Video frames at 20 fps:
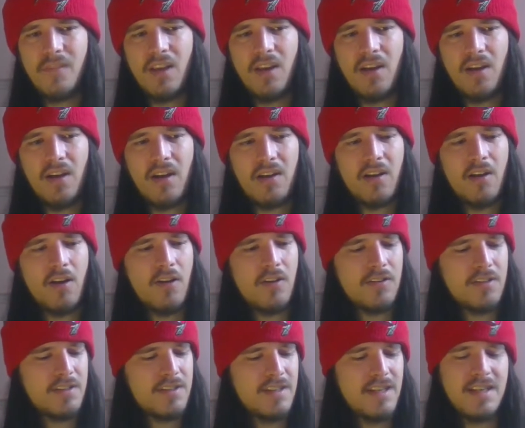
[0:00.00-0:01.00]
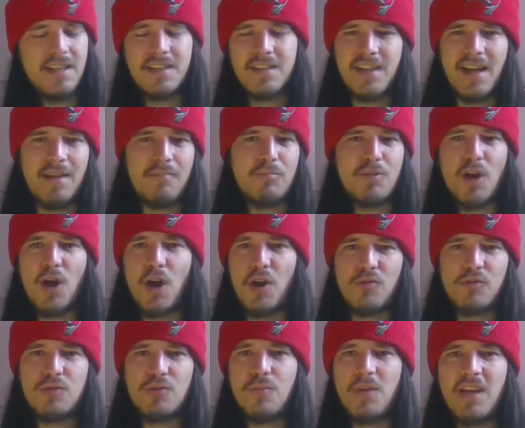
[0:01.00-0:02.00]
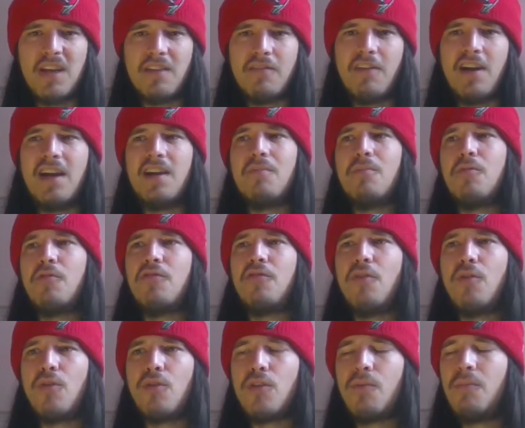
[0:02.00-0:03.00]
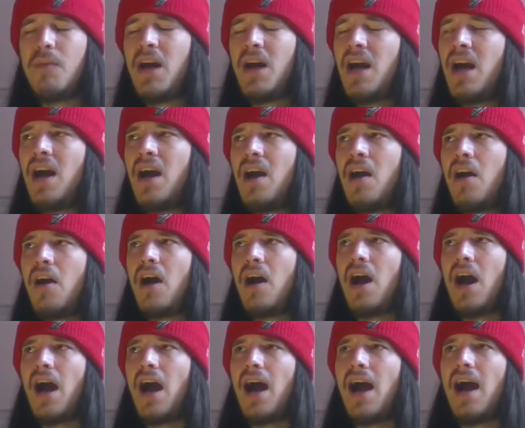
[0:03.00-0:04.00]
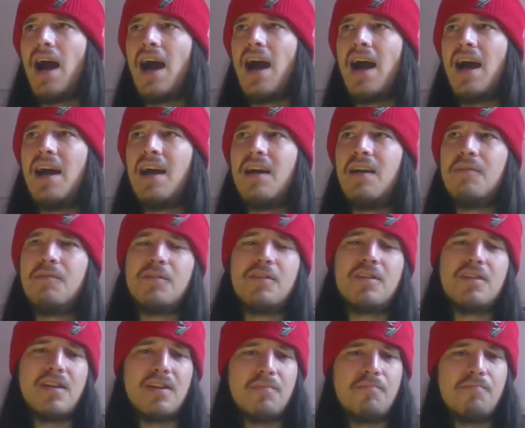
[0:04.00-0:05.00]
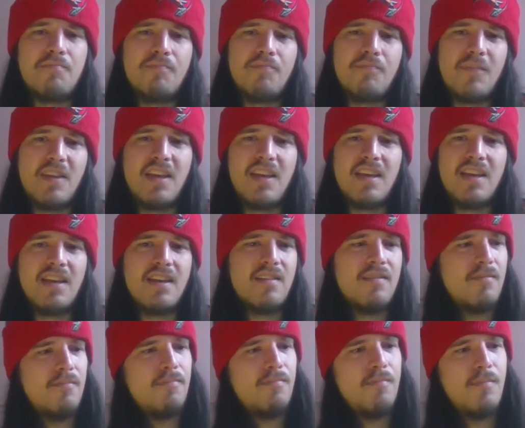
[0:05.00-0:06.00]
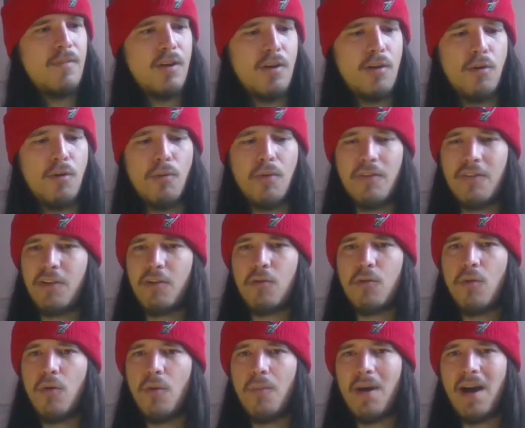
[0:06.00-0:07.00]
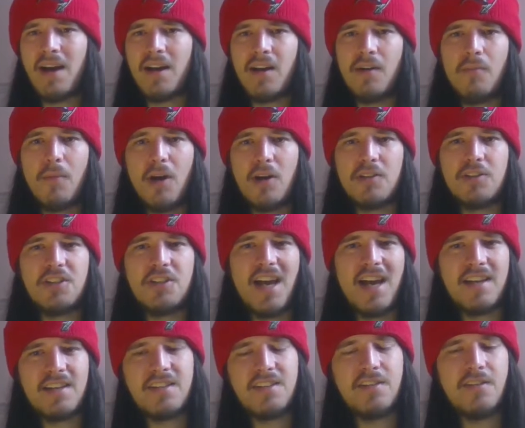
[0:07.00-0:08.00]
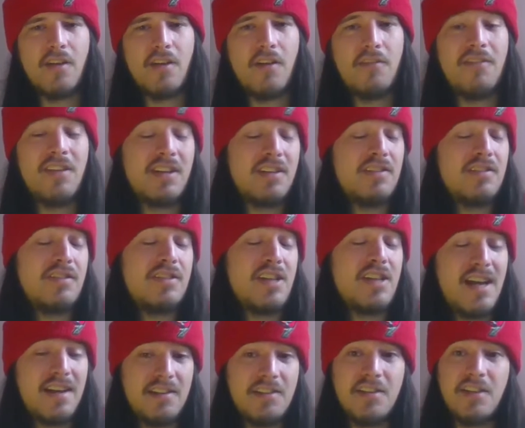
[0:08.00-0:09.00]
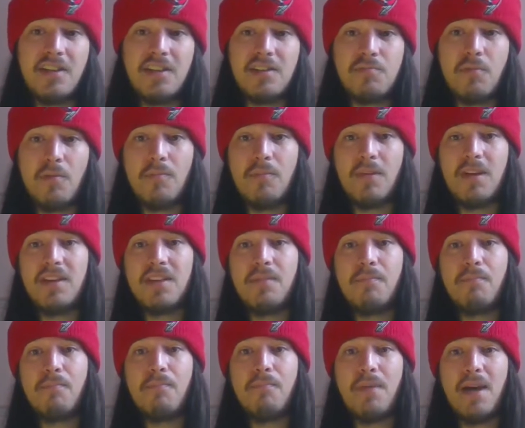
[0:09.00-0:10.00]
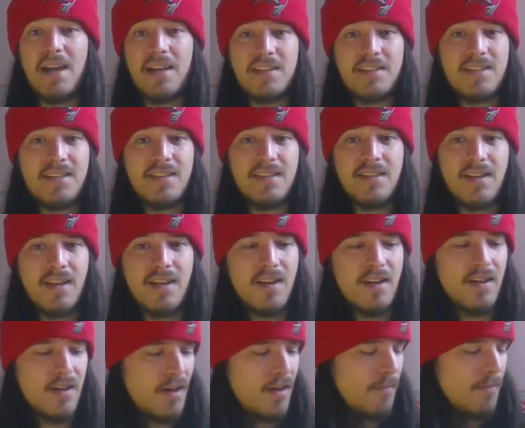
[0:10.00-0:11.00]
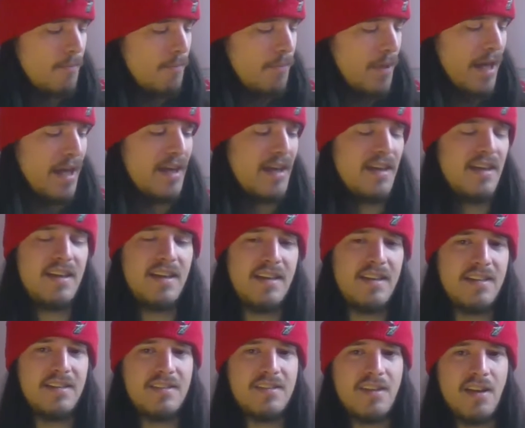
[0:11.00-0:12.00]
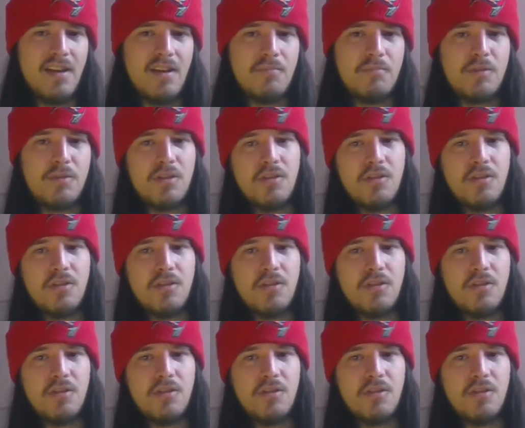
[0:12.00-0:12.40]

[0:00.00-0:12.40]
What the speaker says: I can't see Sam Darnold being available for them. And the Louisville quarterback, Lamar Jackson. I think Jackson is probably the best bet in terms